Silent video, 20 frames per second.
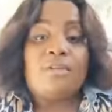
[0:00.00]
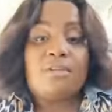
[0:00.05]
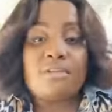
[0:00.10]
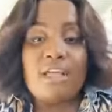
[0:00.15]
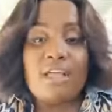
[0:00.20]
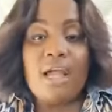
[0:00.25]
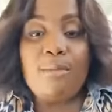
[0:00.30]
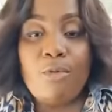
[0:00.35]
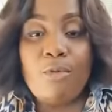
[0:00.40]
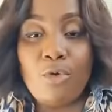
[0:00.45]

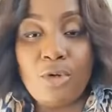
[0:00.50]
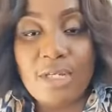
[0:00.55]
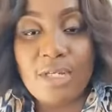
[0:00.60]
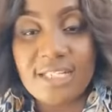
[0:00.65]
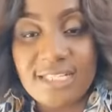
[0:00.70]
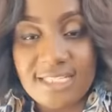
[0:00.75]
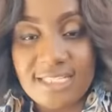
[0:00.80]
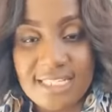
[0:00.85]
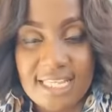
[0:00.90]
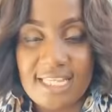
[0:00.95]
So I'm
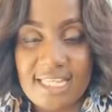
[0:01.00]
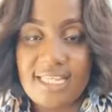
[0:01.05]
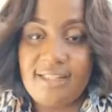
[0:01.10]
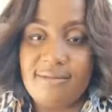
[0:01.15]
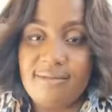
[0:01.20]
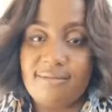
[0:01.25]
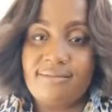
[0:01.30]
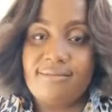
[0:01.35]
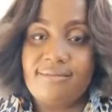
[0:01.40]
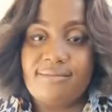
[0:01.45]
only
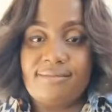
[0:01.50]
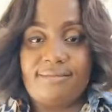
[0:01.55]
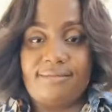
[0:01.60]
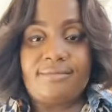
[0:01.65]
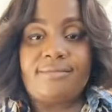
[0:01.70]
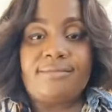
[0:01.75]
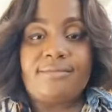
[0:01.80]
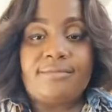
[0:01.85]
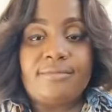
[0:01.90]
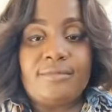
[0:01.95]
saying
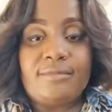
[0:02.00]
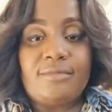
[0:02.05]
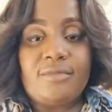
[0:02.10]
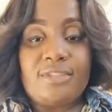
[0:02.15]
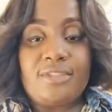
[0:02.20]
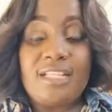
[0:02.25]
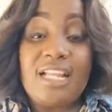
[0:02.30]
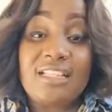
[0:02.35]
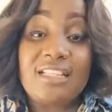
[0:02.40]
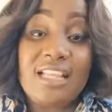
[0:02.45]

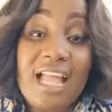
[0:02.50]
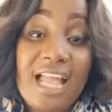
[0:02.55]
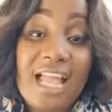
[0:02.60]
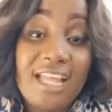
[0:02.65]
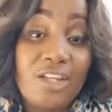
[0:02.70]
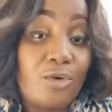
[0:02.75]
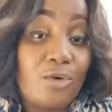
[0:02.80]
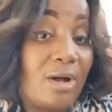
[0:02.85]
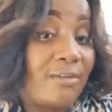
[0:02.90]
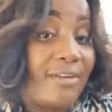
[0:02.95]
that
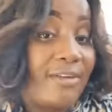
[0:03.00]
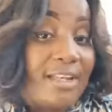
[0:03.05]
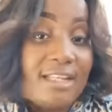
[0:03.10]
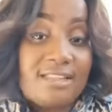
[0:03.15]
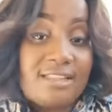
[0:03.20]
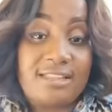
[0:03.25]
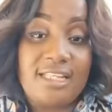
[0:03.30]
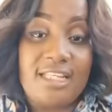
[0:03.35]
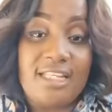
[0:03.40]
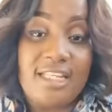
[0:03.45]
I don't have
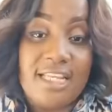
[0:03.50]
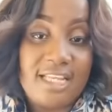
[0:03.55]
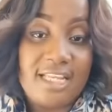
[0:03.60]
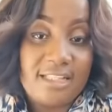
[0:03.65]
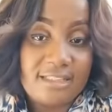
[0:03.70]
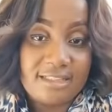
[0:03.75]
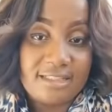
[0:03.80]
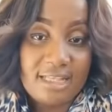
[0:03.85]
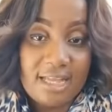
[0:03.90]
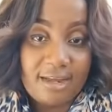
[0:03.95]
anything
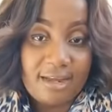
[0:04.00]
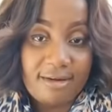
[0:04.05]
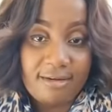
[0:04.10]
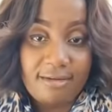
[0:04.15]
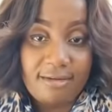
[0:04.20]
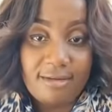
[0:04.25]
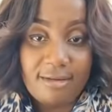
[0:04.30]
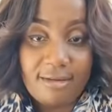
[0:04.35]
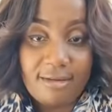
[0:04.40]
against her.